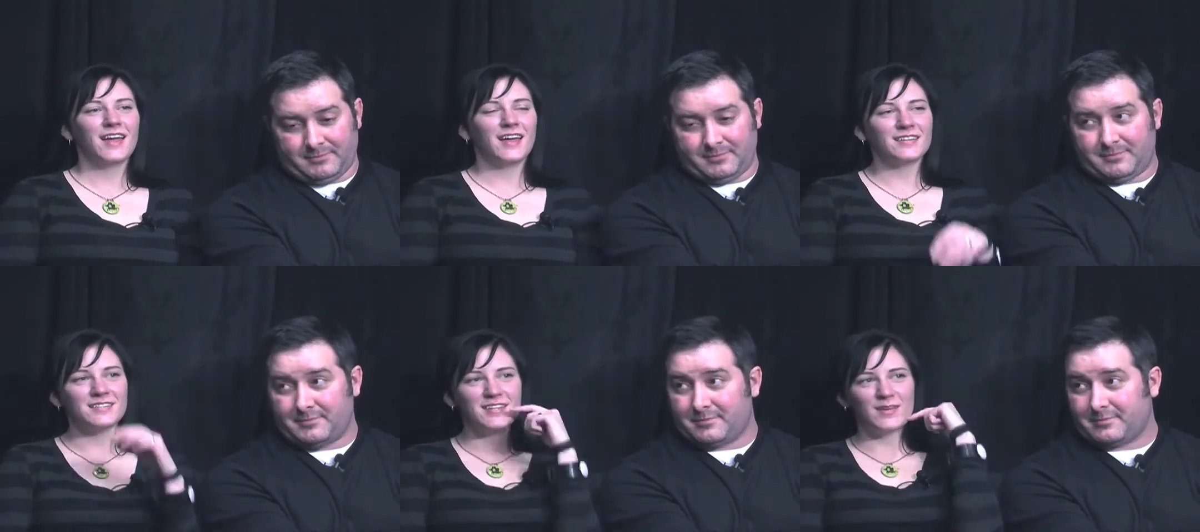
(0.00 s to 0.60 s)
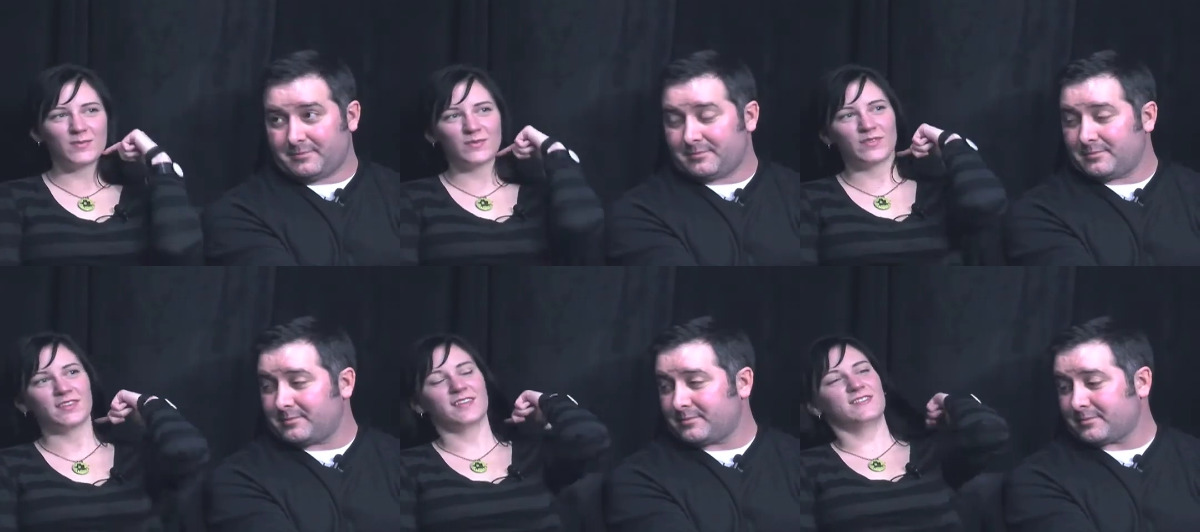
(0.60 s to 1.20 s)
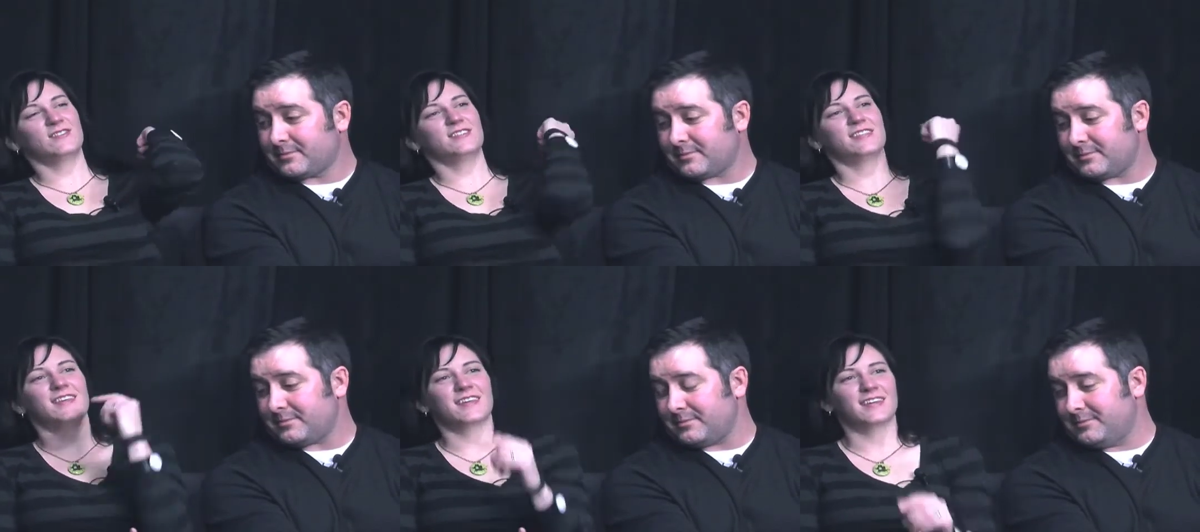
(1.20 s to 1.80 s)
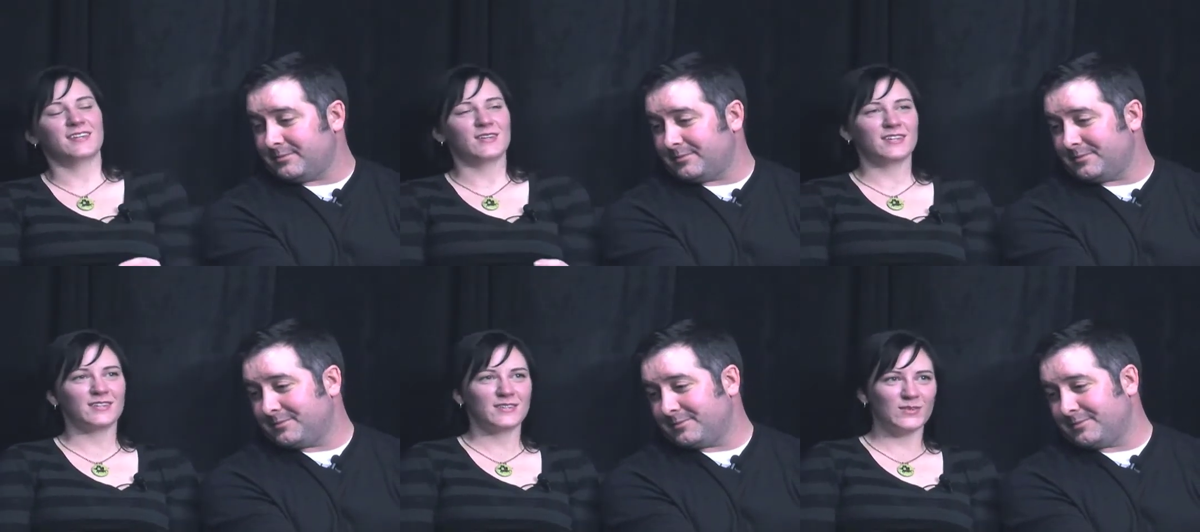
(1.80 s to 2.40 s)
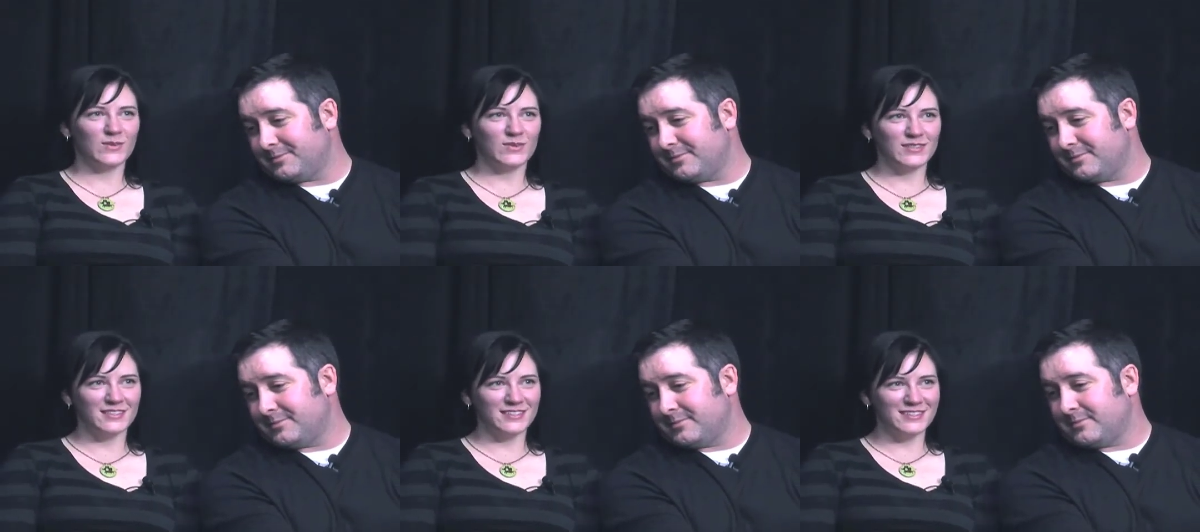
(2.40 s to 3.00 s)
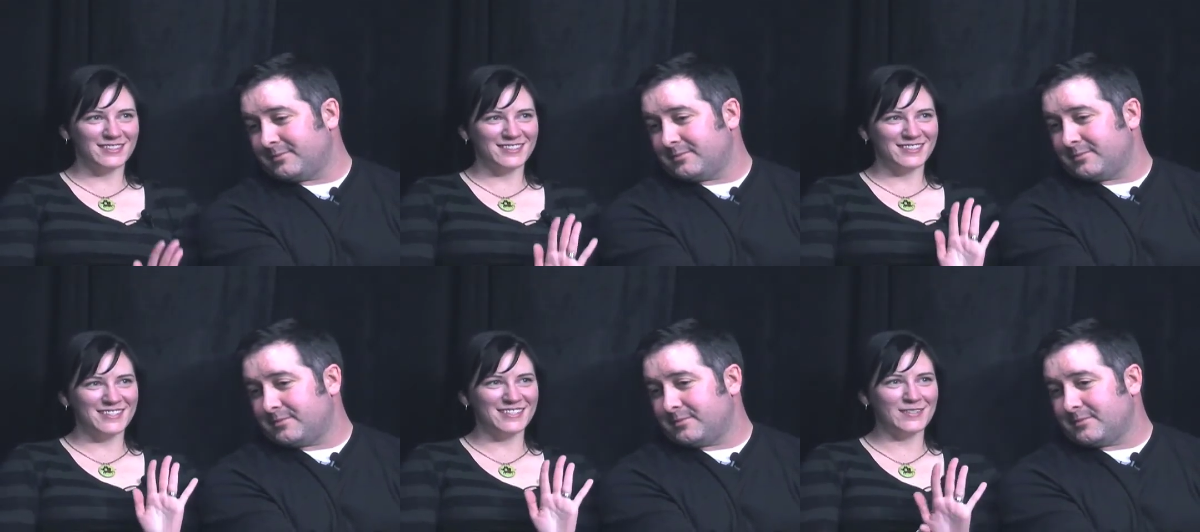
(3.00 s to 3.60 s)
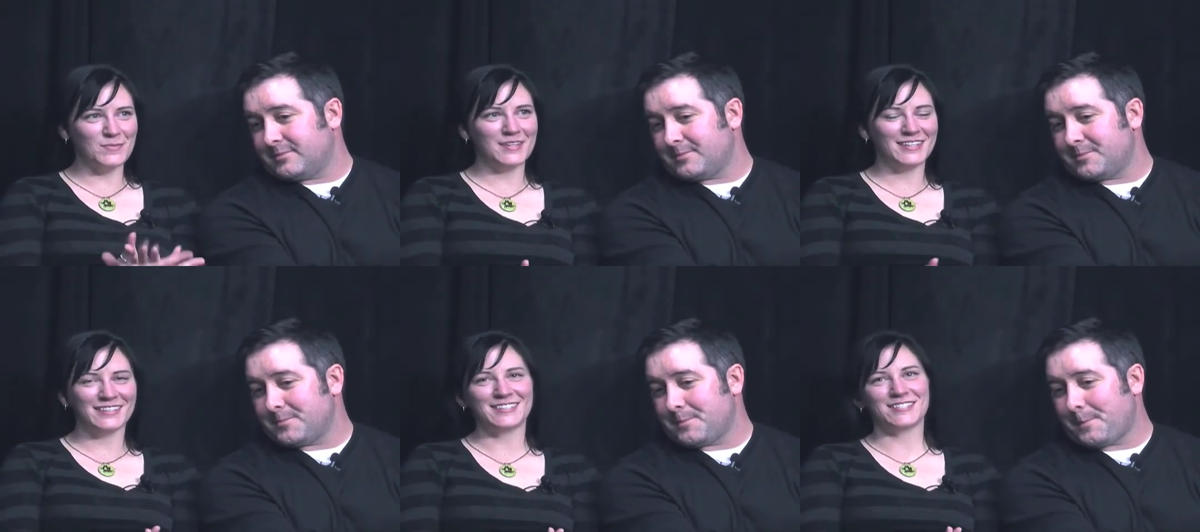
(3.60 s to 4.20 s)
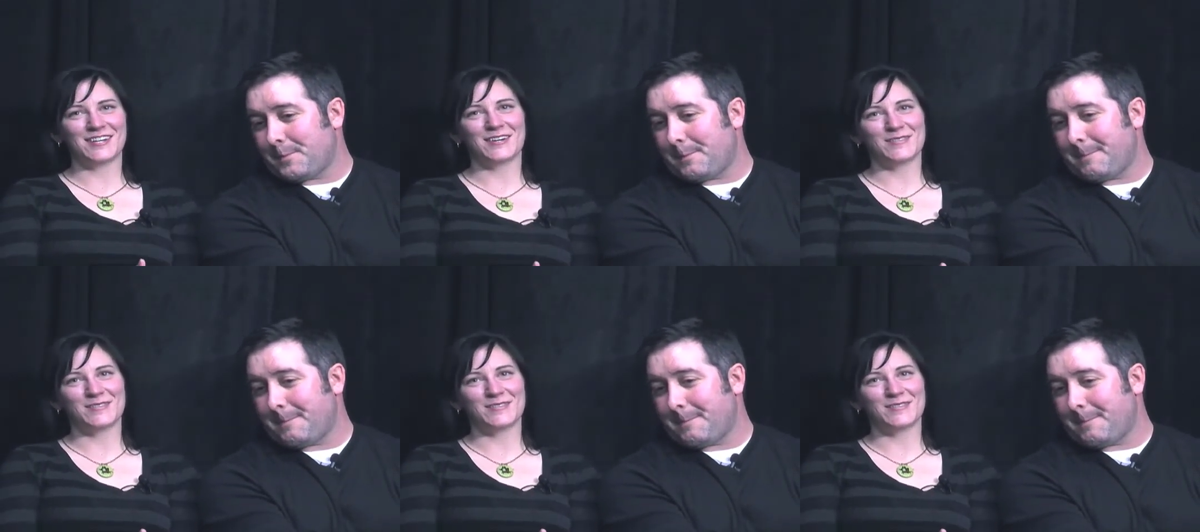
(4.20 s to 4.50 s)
Speaker 1: And um, let's just say that he didn't immediately share our